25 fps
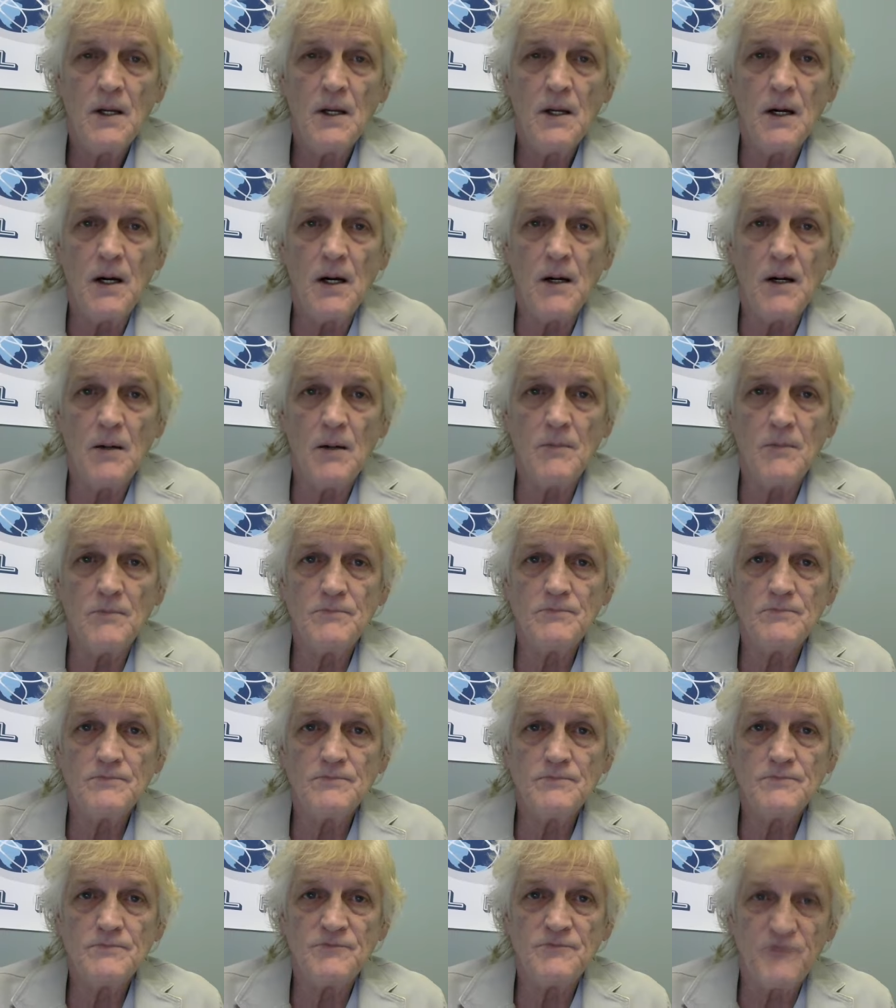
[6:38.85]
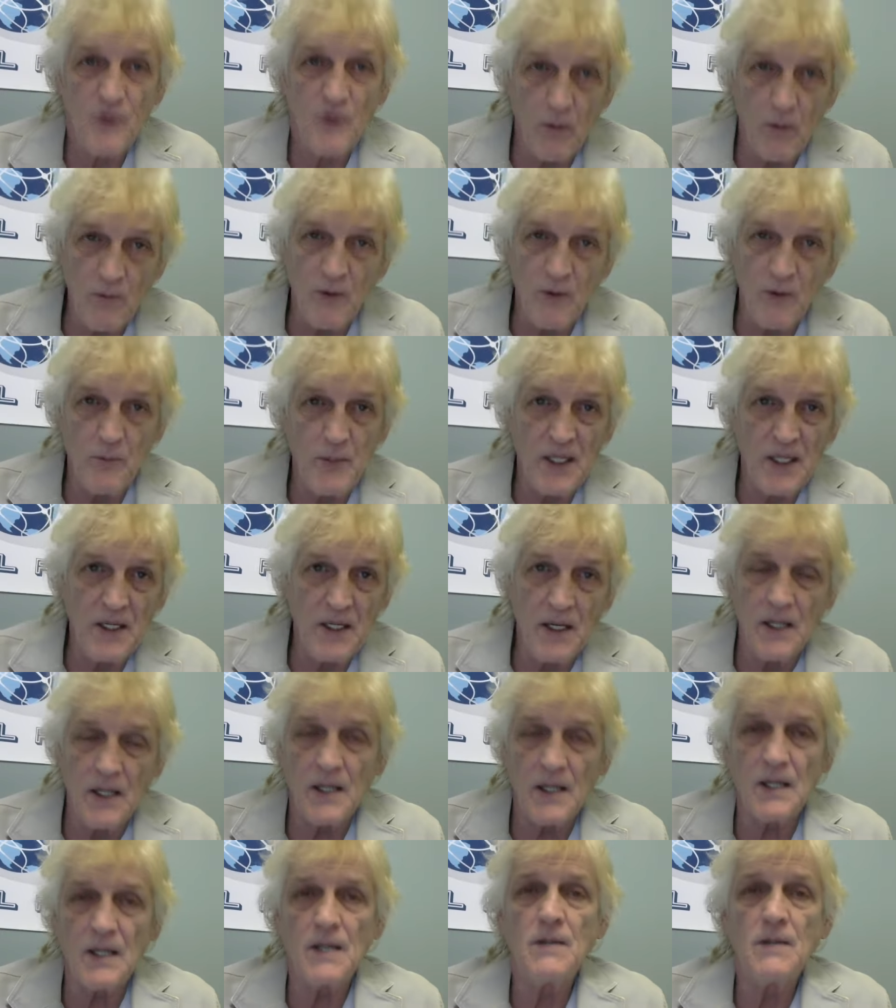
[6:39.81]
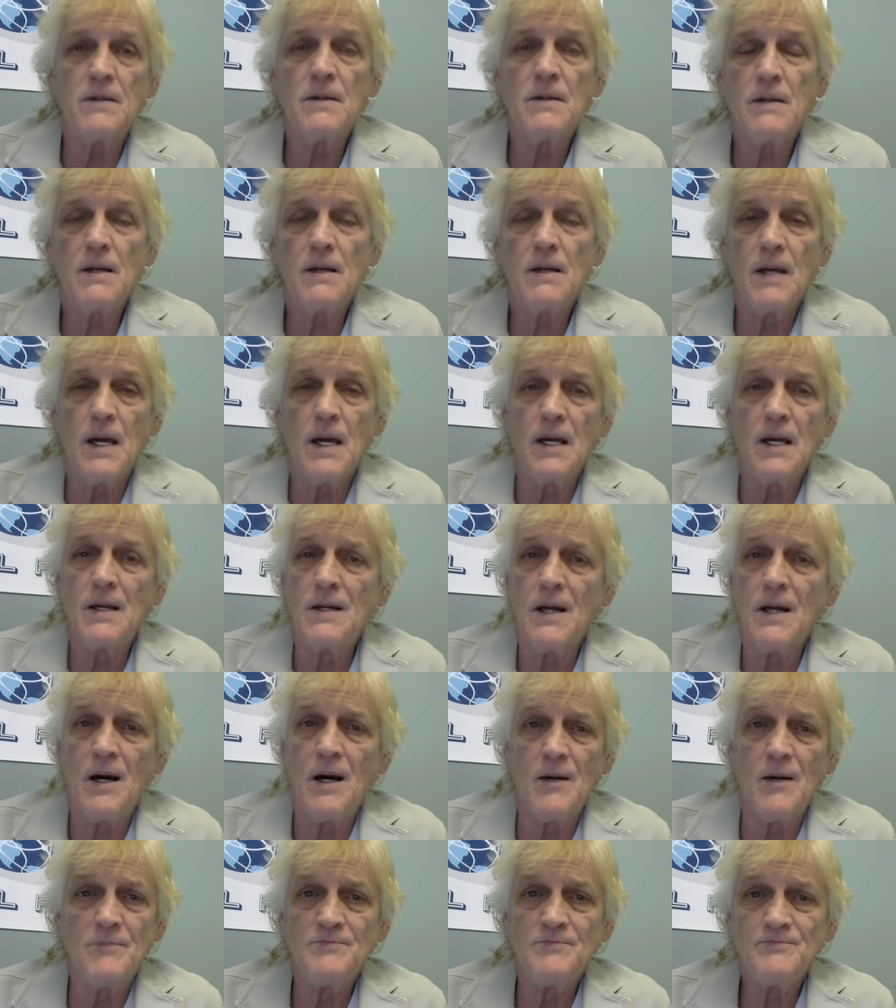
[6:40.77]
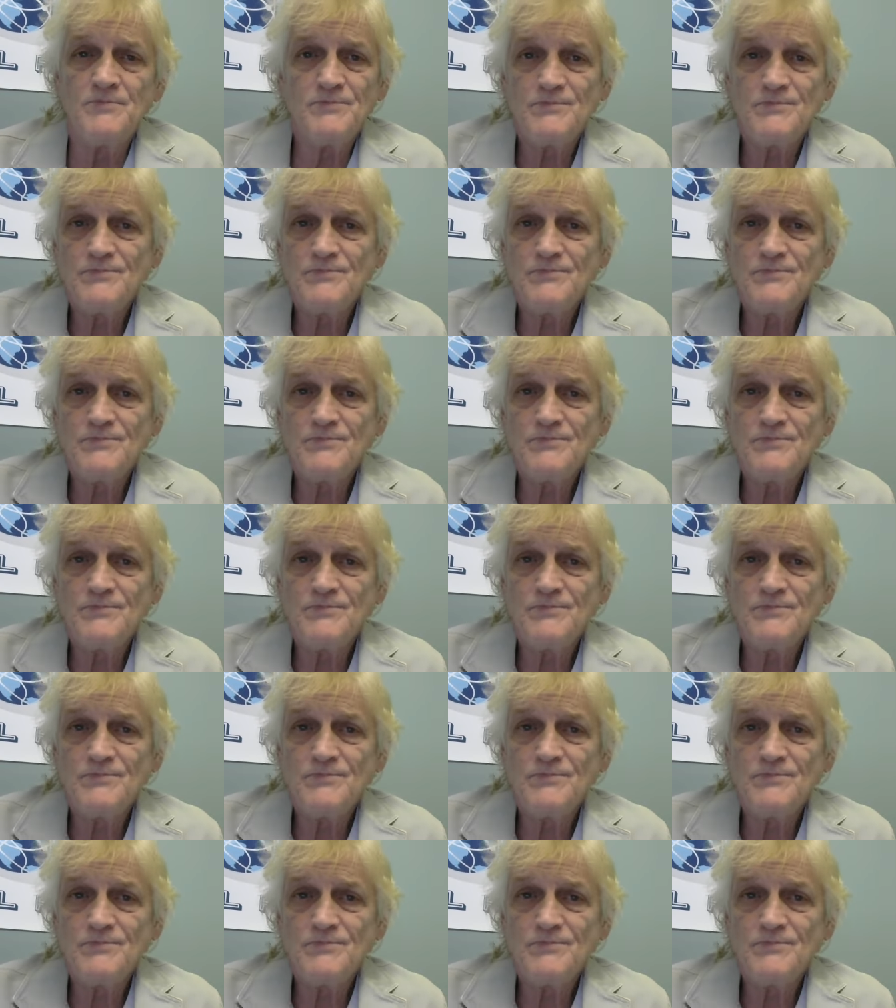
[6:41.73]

um, from the beginning, and um,